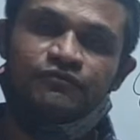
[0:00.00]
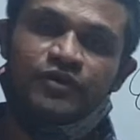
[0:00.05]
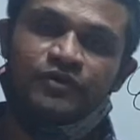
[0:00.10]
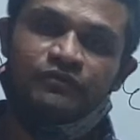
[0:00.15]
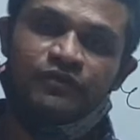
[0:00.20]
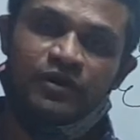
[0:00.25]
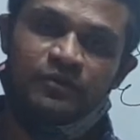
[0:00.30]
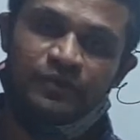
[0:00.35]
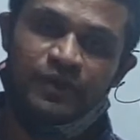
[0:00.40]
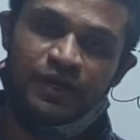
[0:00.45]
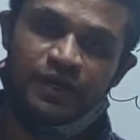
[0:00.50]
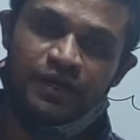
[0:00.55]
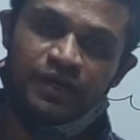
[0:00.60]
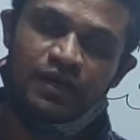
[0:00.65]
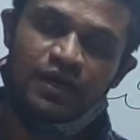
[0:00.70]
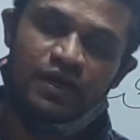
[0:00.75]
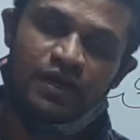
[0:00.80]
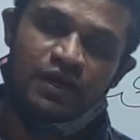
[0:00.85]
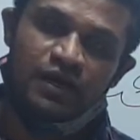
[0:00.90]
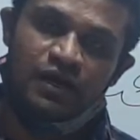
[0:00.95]
We will be
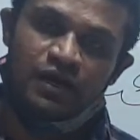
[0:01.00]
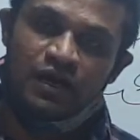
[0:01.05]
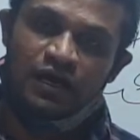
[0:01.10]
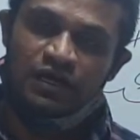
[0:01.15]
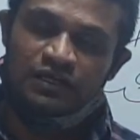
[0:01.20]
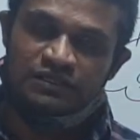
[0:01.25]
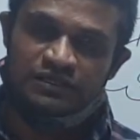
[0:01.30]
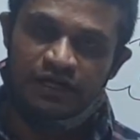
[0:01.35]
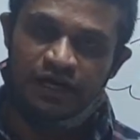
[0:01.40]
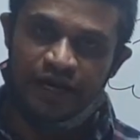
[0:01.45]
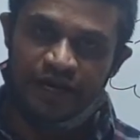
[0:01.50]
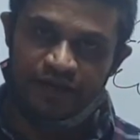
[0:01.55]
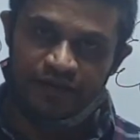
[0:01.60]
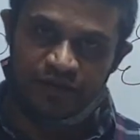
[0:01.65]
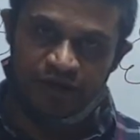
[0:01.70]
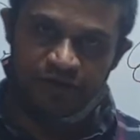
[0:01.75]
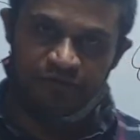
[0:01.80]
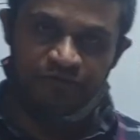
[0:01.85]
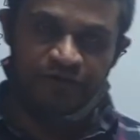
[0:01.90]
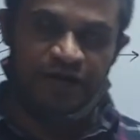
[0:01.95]
studying the
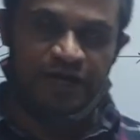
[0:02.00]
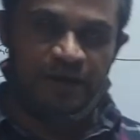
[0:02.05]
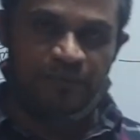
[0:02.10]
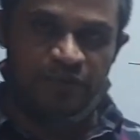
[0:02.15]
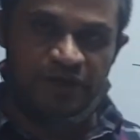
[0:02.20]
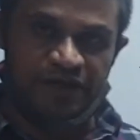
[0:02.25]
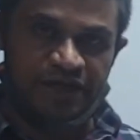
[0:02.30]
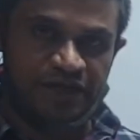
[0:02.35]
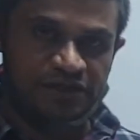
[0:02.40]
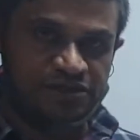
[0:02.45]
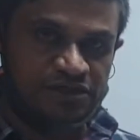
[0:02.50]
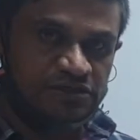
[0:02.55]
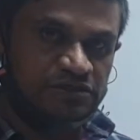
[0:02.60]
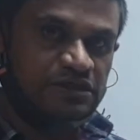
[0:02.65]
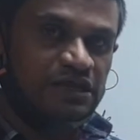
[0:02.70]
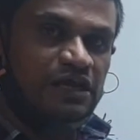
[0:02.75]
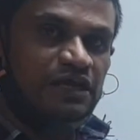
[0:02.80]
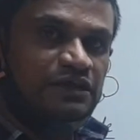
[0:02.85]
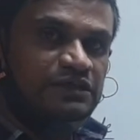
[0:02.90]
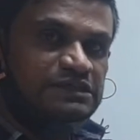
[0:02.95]
different
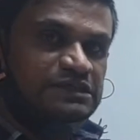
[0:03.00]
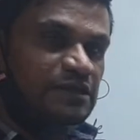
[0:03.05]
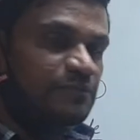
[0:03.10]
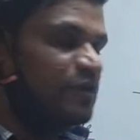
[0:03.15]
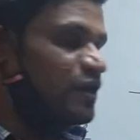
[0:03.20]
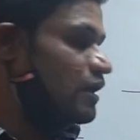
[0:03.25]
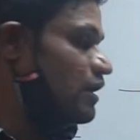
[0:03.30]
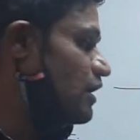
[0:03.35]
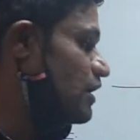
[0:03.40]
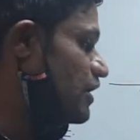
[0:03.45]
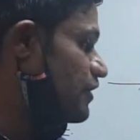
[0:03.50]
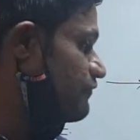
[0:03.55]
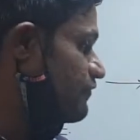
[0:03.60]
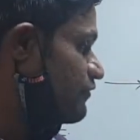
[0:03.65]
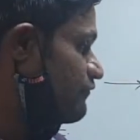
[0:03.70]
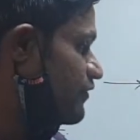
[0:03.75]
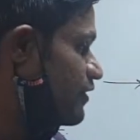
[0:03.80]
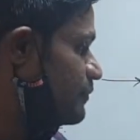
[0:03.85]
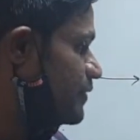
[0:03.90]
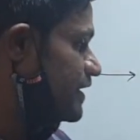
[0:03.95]
applications. Similarly, we
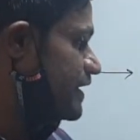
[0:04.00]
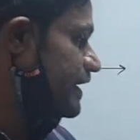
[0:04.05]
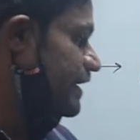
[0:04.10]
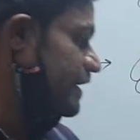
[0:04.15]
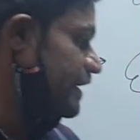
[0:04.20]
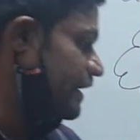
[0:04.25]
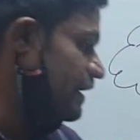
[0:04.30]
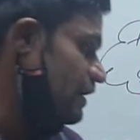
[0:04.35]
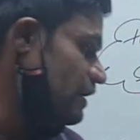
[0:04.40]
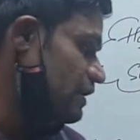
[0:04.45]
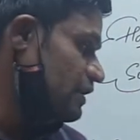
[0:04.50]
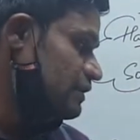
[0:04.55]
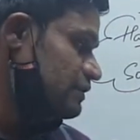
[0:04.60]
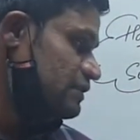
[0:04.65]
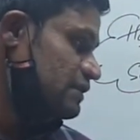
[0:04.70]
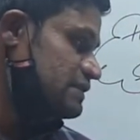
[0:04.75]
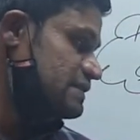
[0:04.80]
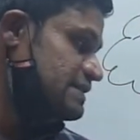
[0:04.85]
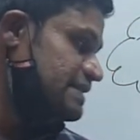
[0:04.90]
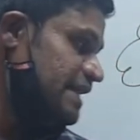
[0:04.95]
will be taking
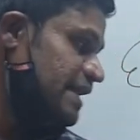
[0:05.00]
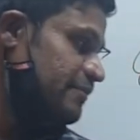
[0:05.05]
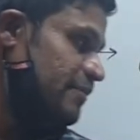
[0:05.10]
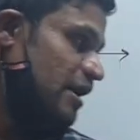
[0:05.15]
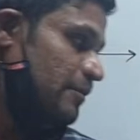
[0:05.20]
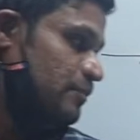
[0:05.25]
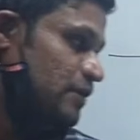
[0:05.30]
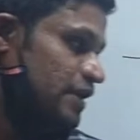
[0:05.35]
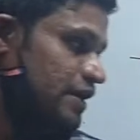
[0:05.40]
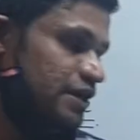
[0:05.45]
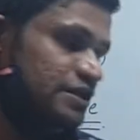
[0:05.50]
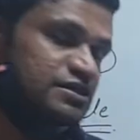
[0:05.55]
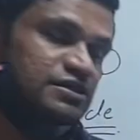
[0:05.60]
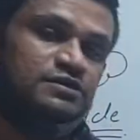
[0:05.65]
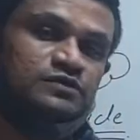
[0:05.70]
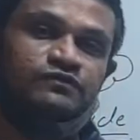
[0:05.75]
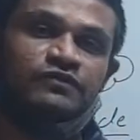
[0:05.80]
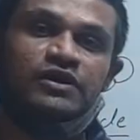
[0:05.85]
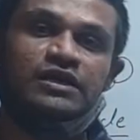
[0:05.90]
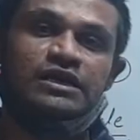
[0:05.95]
the same
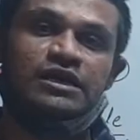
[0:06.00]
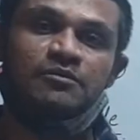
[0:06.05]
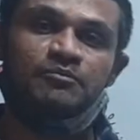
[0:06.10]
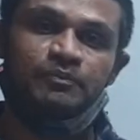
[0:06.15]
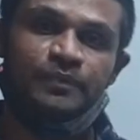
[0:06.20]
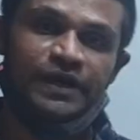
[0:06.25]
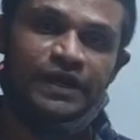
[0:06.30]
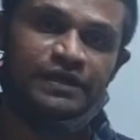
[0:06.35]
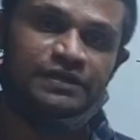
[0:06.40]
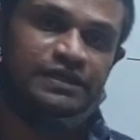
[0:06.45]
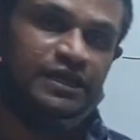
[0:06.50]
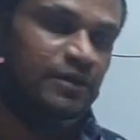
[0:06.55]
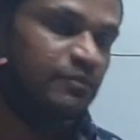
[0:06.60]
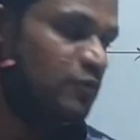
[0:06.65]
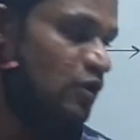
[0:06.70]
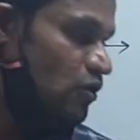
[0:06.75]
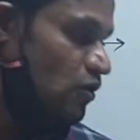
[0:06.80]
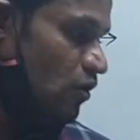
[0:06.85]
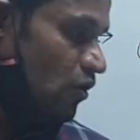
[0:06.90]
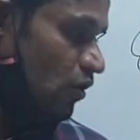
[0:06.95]
applications, we'll compare them
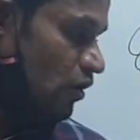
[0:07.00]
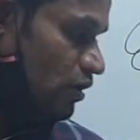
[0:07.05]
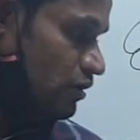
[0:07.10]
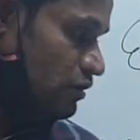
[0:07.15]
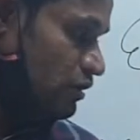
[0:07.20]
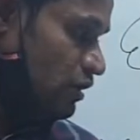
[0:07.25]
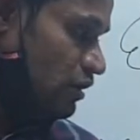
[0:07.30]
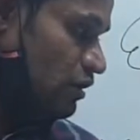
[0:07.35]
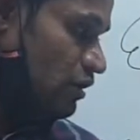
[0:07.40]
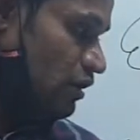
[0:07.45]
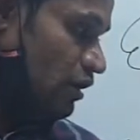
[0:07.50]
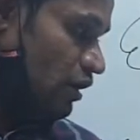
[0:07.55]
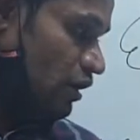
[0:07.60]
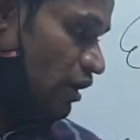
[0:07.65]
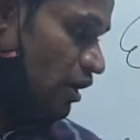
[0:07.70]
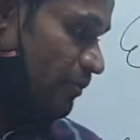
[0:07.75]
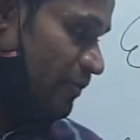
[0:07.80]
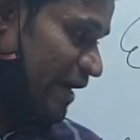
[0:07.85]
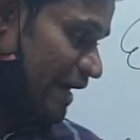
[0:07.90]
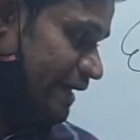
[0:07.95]
on
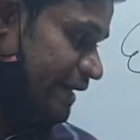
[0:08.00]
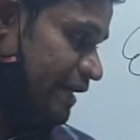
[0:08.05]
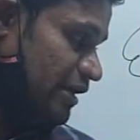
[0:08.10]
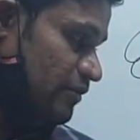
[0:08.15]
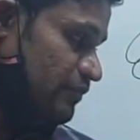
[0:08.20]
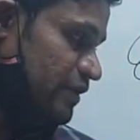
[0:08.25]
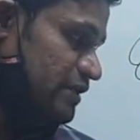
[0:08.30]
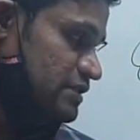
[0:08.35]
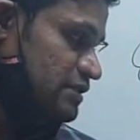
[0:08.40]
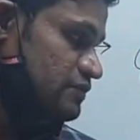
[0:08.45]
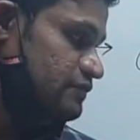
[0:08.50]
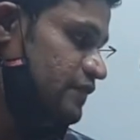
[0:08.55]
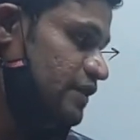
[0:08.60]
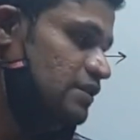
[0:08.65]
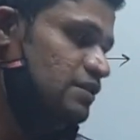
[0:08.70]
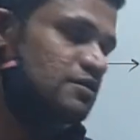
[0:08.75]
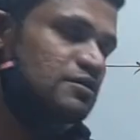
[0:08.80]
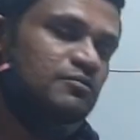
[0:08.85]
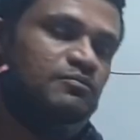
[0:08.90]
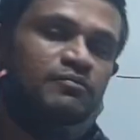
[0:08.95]
practical basis
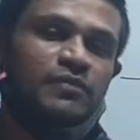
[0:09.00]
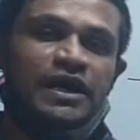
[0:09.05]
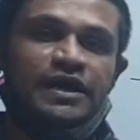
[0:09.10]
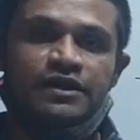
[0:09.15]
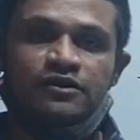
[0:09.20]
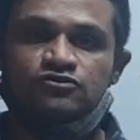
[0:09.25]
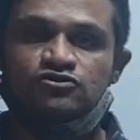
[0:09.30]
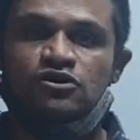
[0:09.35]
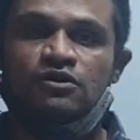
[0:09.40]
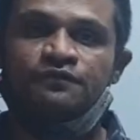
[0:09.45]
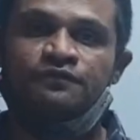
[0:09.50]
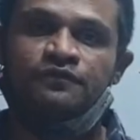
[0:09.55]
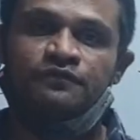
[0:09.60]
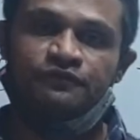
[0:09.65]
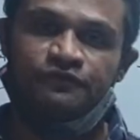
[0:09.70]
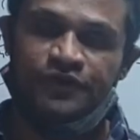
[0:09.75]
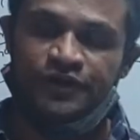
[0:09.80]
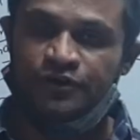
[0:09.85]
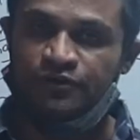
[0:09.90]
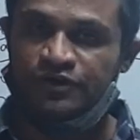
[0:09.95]
with Microsoft
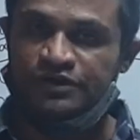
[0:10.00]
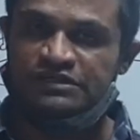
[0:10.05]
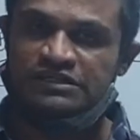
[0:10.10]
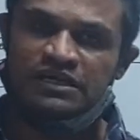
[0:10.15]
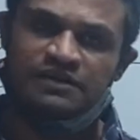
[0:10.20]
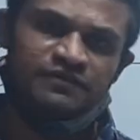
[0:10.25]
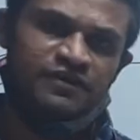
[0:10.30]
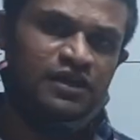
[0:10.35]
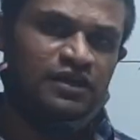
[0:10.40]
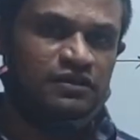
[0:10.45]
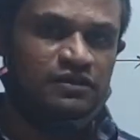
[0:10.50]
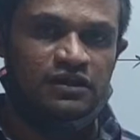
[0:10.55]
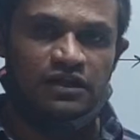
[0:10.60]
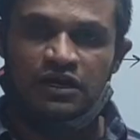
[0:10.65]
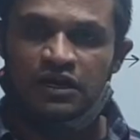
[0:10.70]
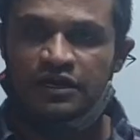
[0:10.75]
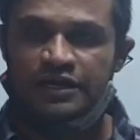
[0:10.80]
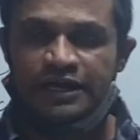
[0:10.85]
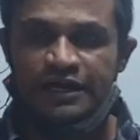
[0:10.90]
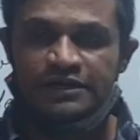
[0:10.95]
Windows itself. The
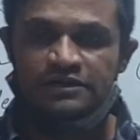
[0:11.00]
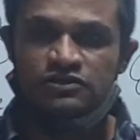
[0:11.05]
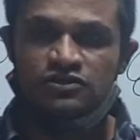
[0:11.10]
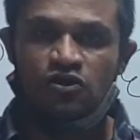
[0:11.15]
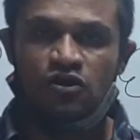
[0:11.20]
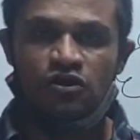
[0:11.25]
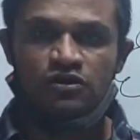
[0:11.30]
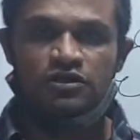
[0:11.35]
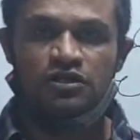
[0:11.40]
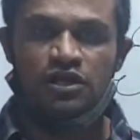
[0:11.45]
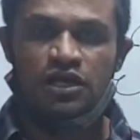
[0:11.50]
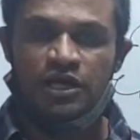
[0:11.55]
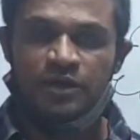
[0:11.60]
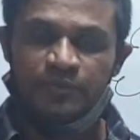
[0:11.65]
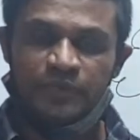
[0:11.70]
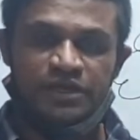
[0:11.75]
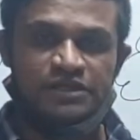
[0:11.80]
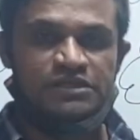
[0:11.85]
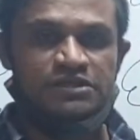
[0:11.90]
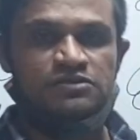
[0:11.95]
contents or the
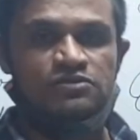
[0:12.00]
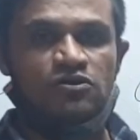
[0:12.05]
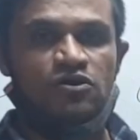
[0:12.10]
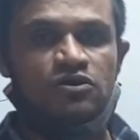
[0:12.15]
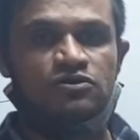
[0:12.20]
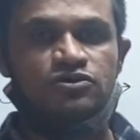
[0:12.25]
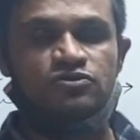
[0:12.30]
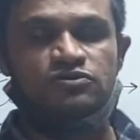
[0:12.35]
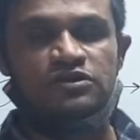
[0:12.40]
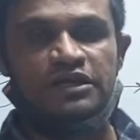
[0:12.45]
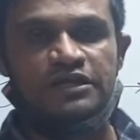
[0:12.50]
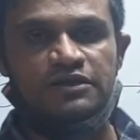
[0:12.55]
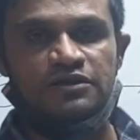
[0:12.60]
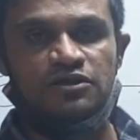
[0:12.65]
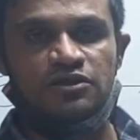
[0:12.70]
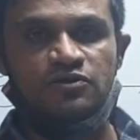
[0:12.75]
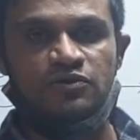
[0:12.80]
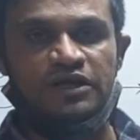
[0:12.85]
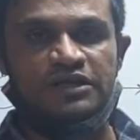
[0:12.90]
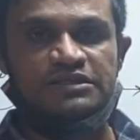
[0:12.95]
images, or
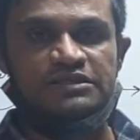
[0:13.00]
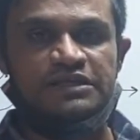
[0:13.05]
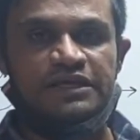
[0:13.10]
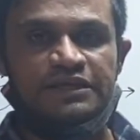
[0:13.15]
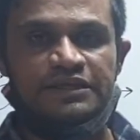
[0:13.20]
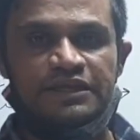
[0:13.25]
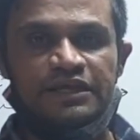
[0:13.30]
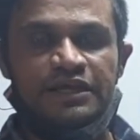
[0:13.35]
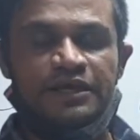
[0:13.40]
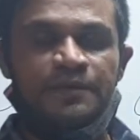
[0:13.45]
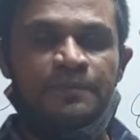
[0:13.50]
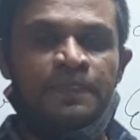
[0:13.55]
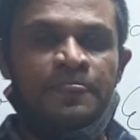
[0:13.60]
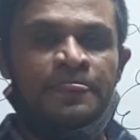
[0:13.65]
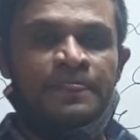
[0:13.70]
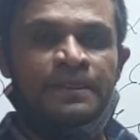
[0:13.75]
you can say the